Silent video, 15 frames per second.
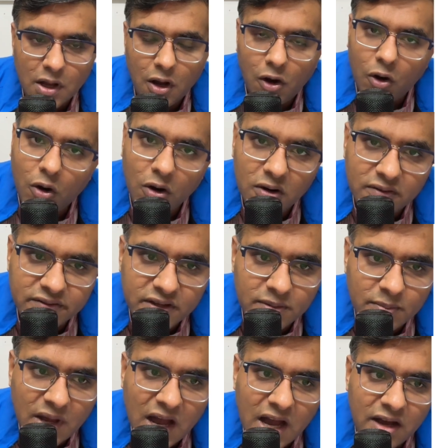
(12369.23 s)
All of them
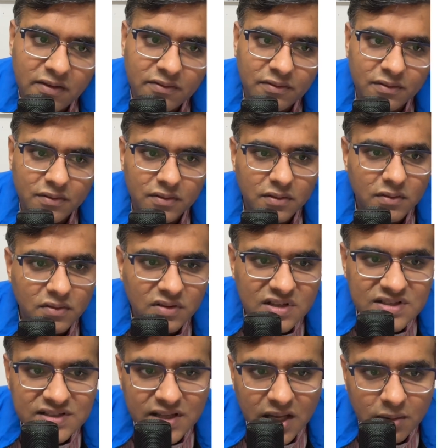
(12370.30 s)
have the
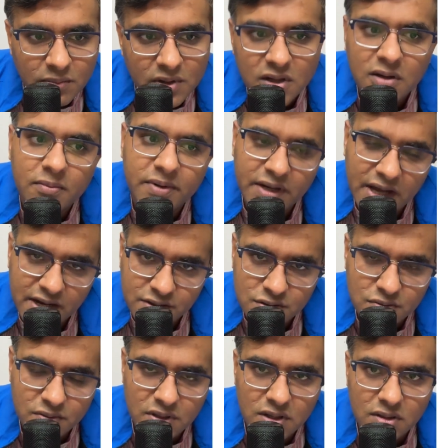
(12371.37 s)
same term attached
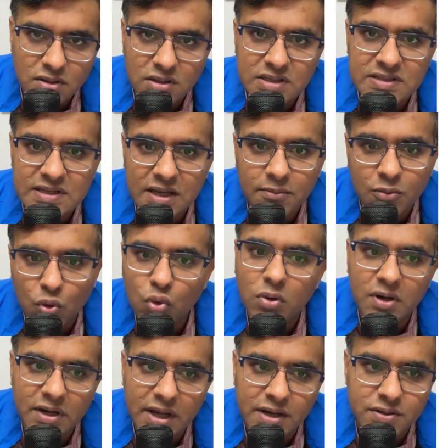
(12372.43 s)
to it, the same root
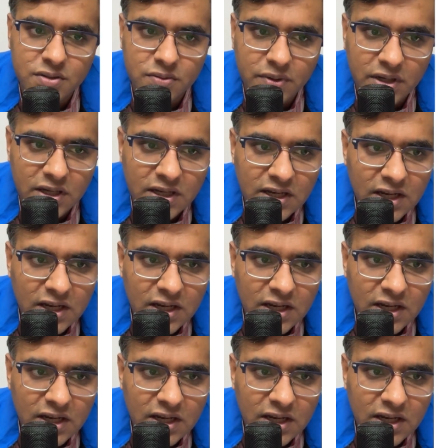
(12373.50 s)
attached to it.